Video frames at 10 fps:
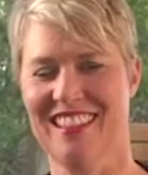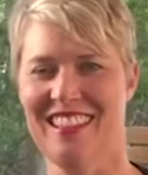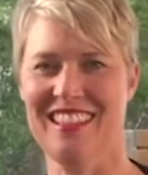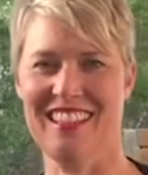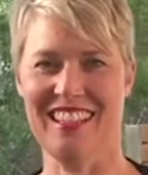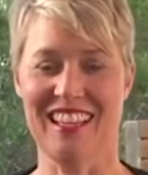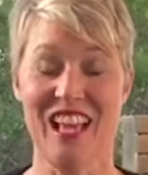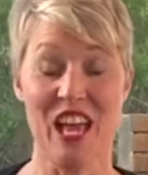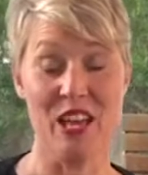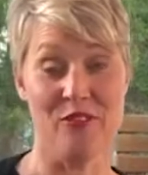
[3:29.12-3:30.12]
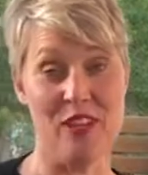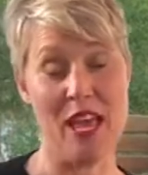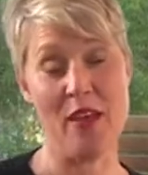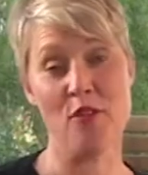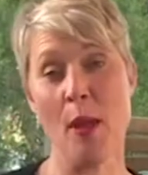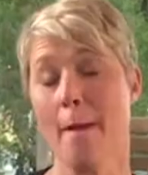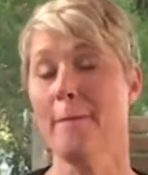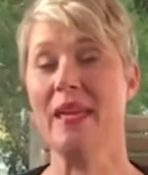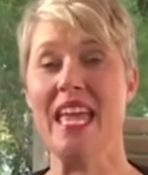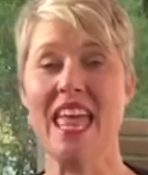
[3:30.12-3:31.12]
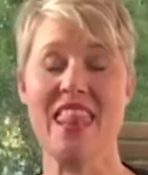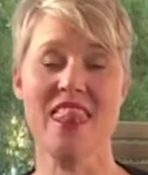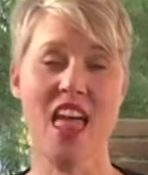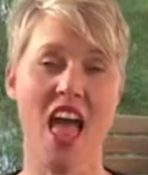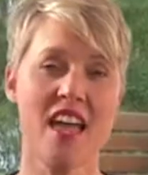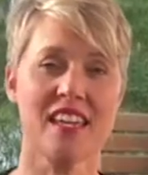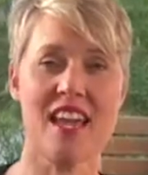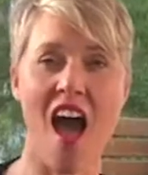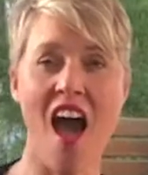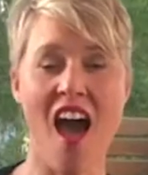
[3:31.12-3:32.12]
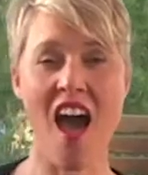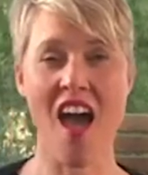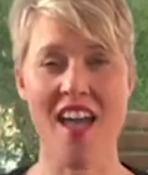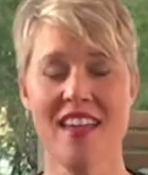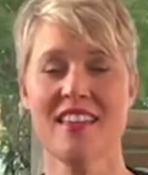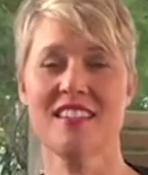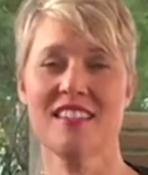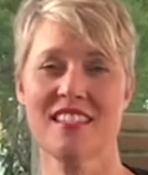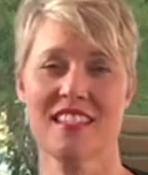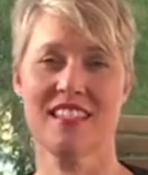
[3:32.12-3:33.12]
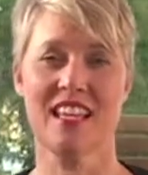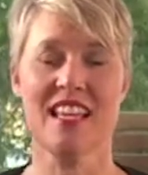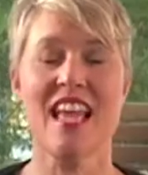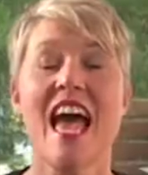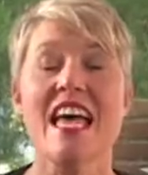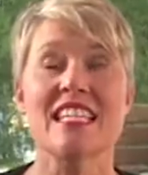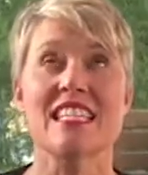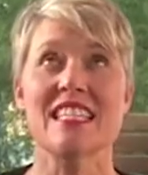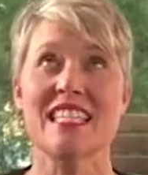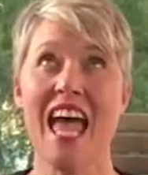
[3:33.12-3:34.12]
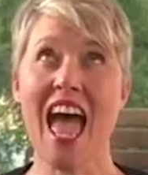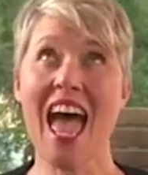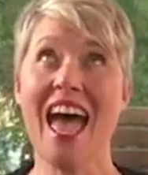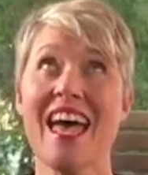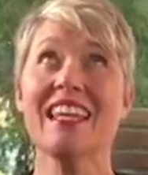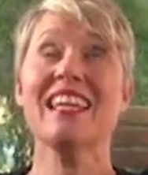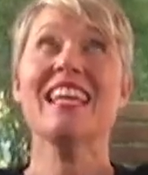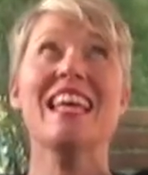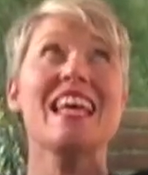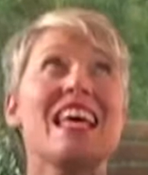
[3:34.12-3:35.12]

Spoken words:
I'm very lucky to have a husband who's handy with a camera and editing tools, so they look quite profesh.